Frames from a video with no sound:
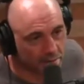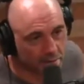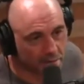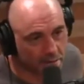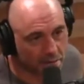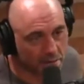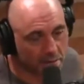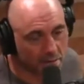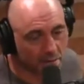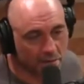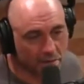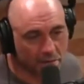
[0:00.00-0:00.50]
I
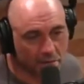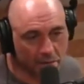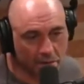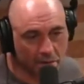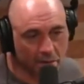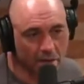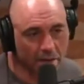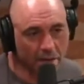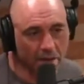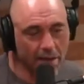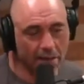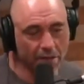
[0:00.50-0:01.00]
mean, their
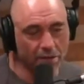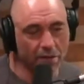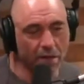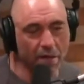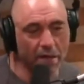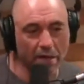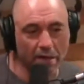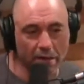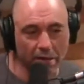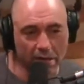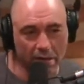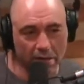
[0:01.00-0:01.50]

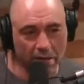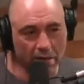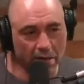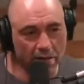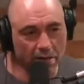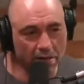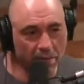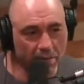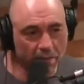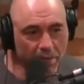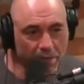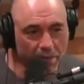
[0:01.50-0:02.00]
electronic
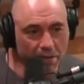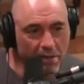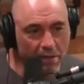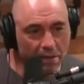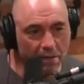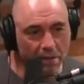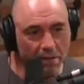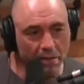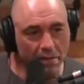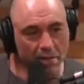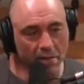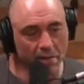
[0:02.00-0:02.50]
technology in
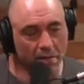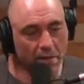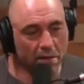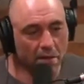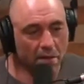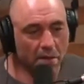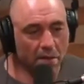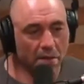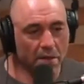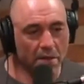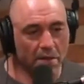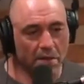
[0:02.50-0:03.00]
particular, their
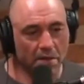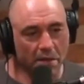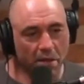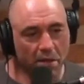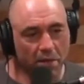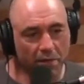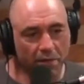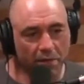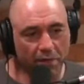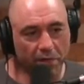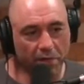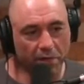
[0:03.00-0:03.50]

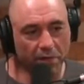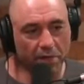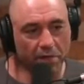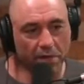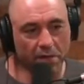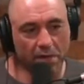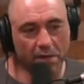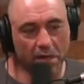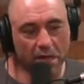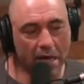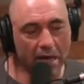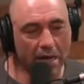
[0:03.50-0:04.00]
cell phones
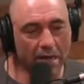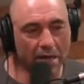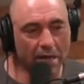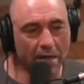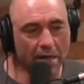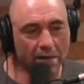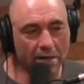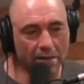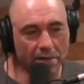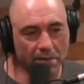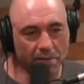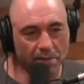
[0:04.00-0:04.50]
are cutting
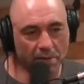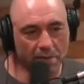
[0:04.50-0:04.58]
edge.